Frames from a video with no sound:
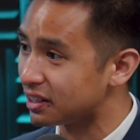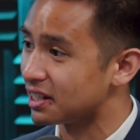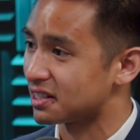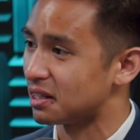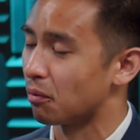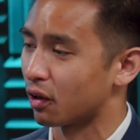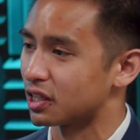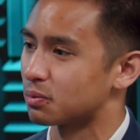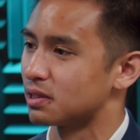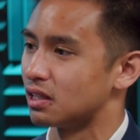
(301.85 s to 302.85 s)
DST
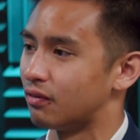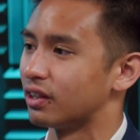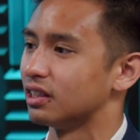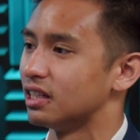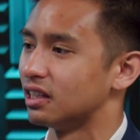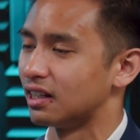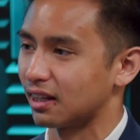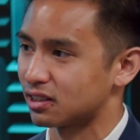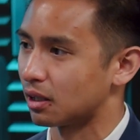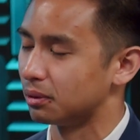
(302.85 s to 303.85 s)
market specifically in the
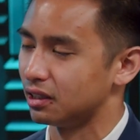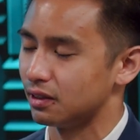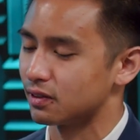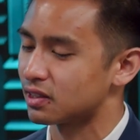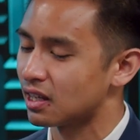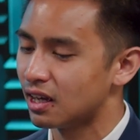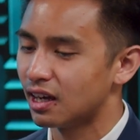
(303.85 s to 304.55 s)
next couple of years,